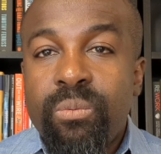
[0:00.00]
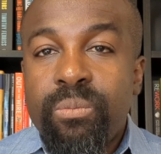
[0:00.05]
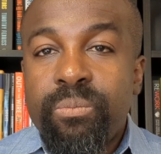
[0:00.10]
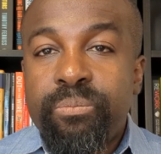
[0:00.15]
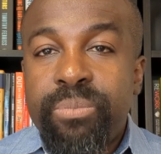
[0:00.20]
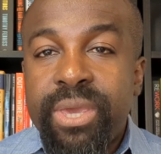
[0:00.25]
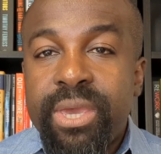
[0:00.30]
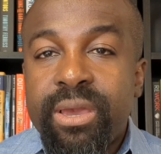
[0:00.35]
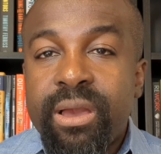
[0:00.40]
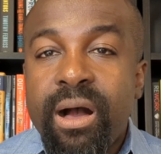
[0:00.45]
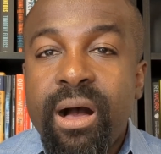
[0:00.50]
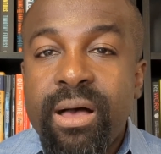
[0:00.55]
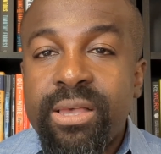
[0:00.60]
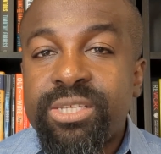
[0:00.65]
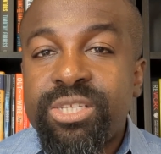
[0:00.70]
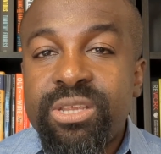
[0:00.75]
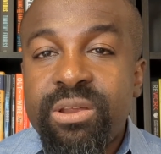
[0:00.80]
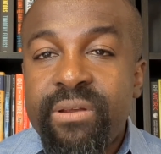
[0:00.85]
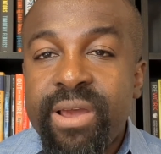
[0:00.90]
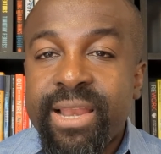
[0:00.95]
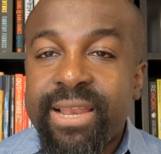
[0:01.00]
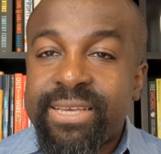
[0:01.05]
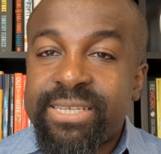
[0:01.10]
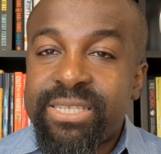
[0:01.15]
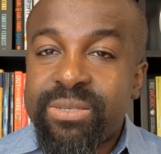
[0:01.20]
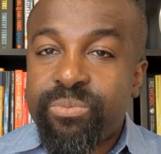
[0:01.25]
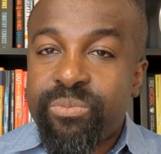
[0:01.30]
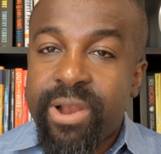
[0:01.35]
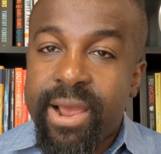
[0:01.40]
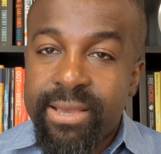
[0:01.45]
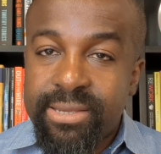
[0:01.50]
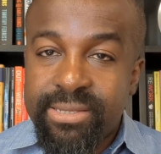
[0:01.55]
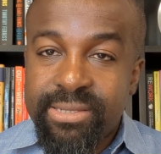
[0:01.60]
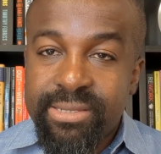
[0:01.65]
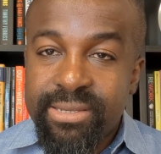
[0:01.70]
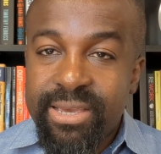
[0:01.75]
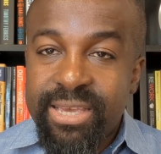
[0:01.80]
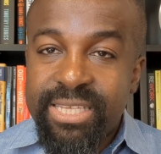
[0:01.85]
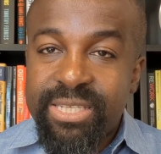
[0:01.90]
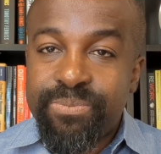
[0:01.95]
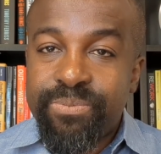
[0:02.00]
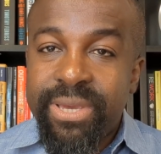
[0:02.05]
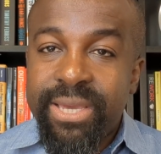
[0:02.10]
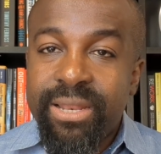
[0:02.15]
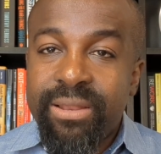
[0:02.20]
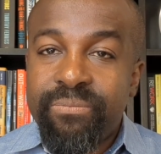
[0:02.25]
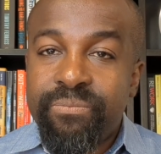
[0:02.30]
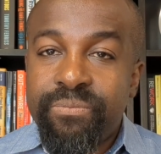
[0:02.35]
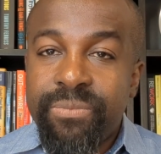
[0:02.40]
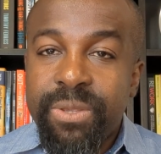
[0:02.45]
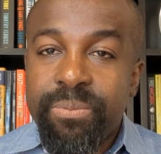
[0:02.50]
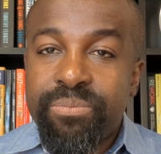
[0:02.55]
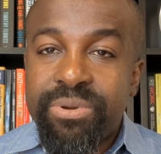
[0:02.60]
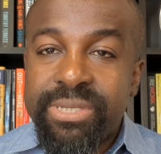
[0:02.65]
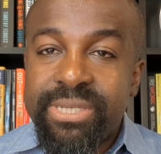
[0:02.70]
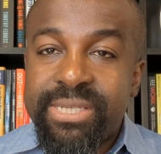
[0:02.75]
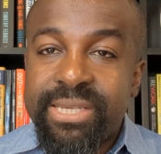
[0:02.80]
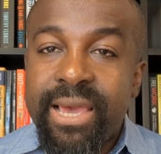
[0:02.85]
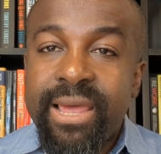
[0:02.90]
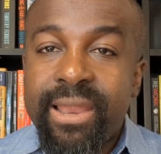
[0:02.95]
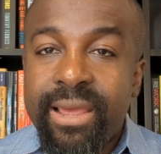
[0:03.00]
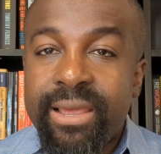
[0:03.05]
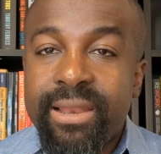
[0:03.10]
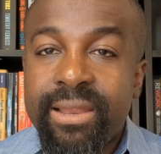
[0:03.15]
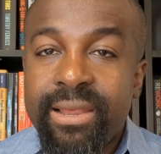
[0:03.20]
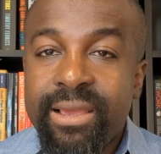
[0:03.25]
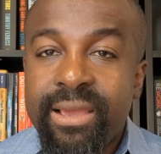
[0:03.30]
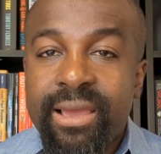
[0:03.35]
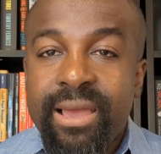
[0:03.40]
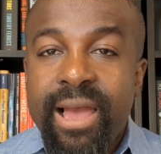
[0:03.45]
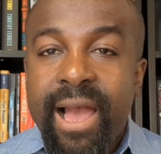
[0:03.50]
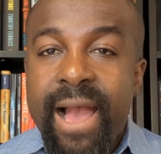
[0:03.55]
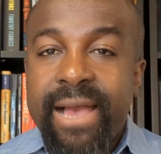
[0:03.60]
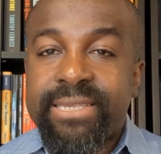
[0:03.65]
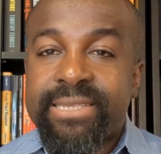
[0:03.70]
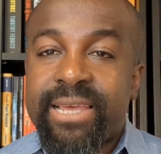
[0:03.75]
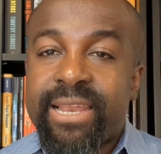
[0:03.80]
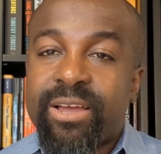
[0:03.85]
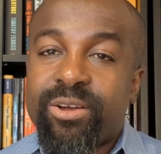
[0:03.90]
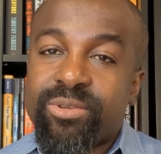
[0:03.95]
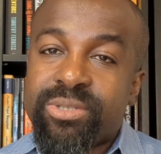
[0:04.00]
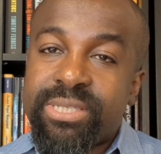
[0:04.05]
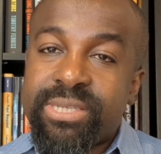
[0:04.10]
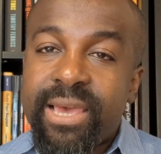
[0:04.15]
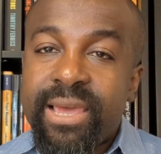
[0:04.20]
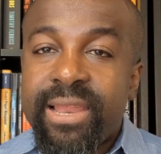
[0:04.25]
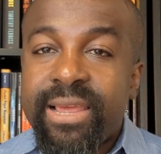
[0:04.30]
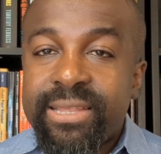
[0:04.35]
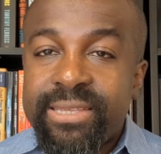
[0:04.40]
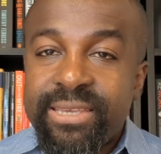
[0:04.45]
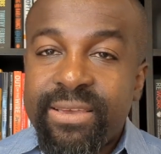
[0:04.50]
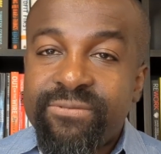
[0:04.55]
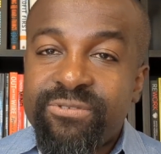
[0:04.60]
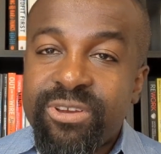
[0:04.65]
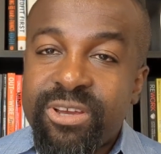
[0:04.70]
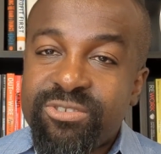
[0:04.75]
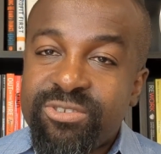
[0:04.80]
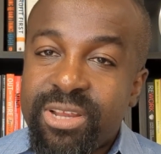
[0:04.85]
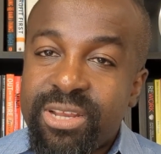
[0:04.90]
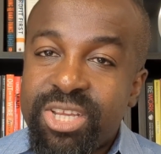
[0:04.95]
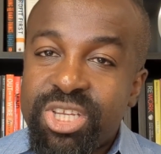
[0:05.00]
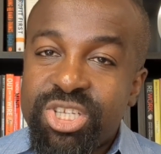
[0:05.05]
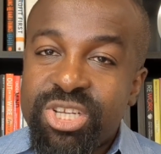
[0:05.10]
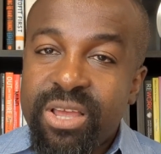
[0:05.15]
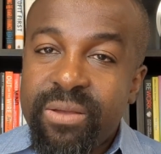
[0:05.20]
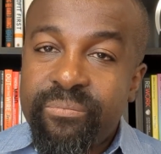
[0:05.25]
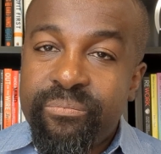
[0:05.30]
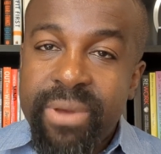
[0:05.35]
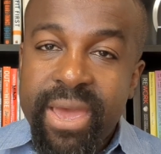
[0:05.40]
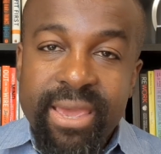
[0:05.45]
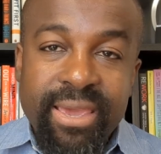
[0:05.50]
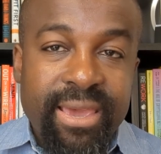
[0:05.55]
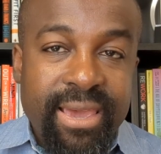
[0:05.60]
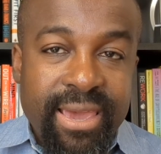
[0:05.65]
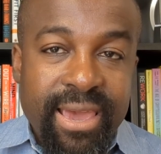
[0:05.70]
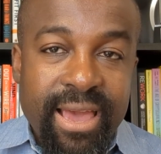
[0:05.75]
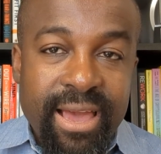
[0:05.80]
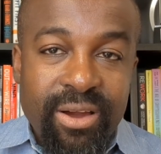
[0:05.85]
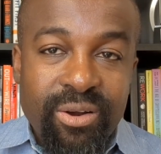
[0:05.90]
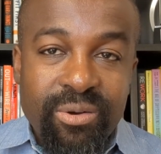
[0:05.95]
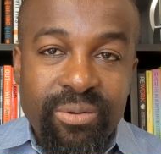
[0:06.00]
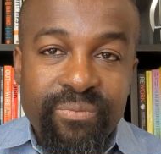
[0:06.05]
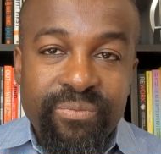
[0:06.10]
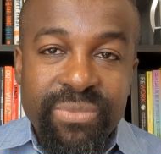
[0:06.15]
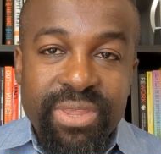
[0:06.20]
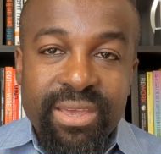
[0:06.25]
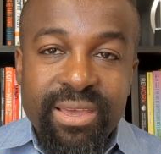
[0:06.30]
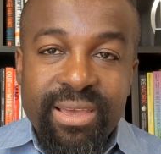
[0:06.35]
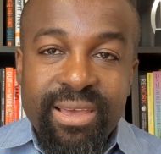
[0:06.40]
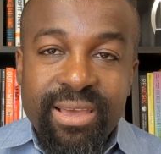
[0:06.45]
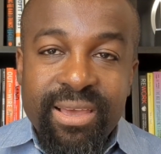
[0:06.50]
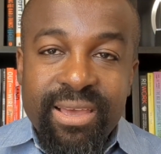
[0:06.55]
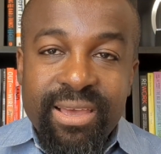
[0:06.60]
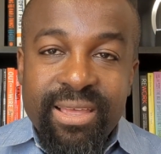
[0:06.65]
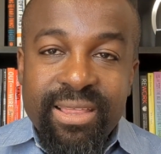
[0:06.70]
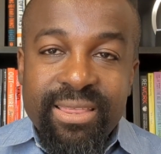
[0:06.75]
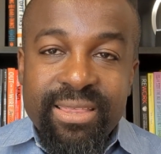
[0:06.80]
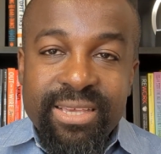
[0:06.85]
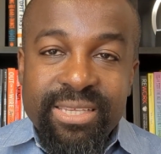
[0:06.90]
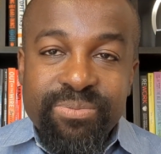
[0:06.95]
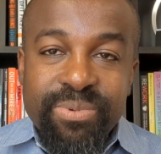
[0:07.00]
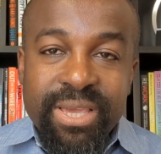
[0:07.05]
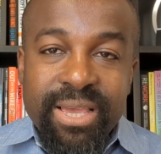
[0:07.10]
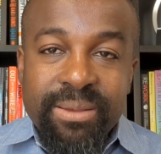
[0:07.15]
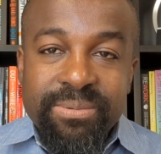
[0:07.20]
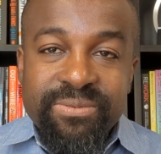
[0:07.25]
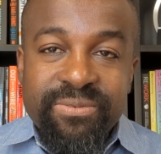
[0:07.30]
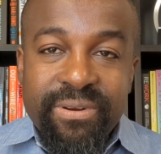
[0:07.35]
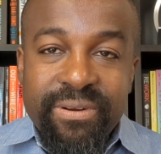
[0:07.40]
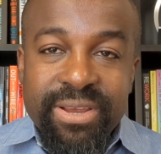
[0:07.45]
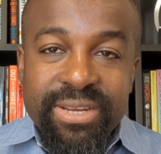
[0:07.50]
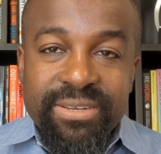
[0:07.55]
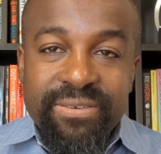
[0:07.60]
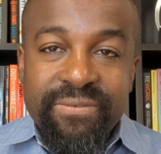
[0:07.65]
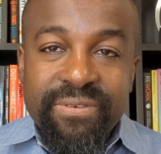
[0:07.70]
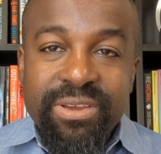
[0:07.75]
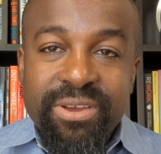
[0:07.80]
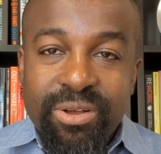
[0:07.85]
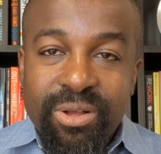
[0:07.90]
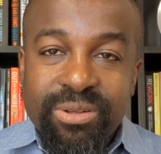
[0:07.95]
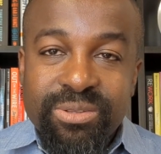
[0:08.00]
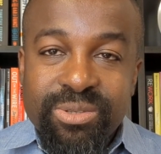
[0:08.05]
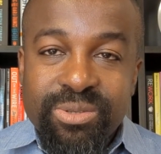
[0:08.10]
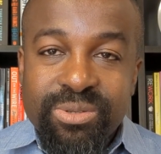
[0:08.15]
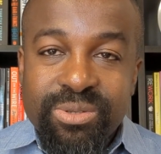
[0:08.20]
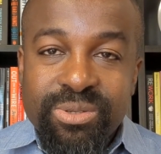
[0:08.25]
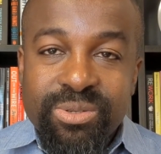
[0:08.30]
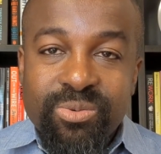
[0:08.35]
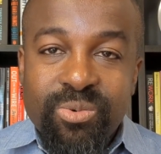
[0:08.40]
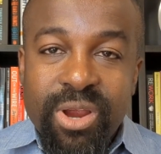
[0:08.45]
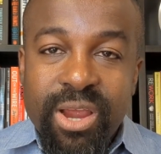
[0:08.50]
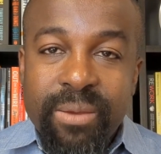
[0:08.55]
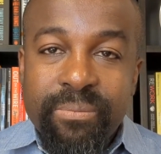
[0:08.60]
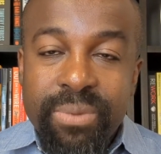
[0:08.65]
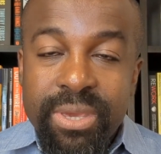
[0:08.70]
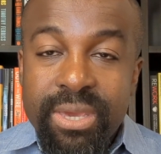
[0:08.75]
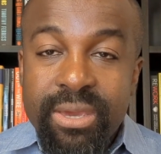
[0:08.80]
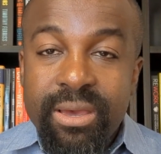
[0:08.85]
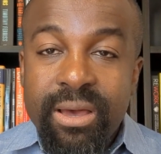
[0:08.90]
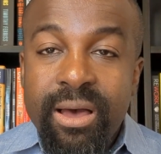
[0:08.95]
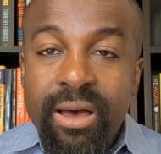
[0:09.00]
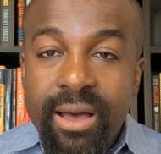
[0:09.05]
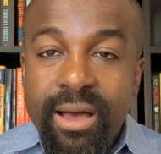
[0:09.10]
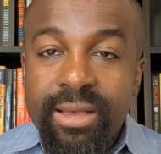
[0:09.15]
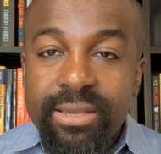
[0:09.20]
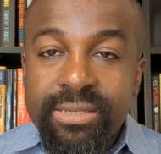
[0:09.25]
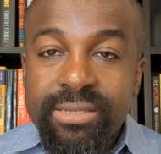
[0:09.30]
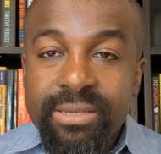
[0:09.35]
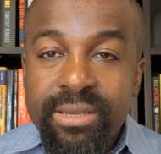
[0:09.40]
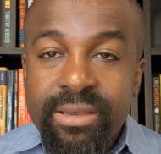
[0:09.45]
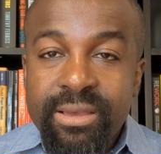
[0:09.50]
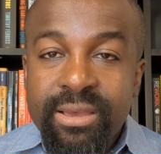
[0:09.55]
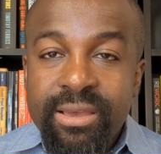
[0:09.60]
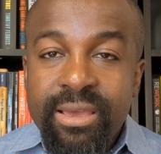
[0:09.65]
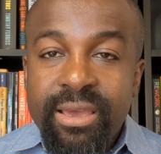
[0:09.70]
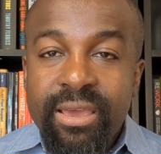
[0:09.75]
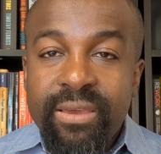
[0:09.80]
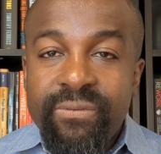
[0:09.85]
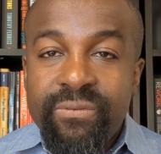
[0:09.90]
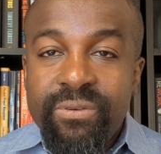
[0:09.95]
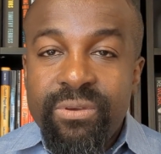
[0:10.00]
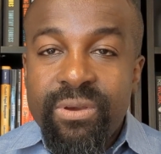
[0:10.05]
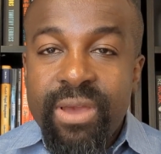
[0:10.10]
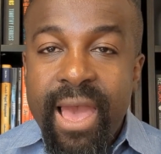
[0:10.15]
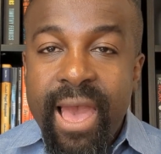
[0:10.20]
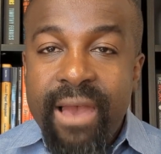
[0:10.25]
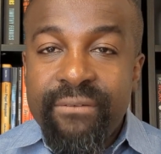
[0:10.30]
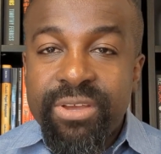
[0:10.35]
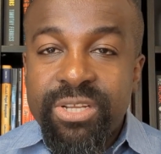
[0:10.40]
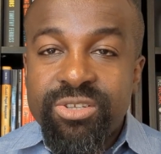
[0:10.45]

because Direct Express is being presented as an alternative to a traditional bank account, this becomes very difficult to square, because if you have a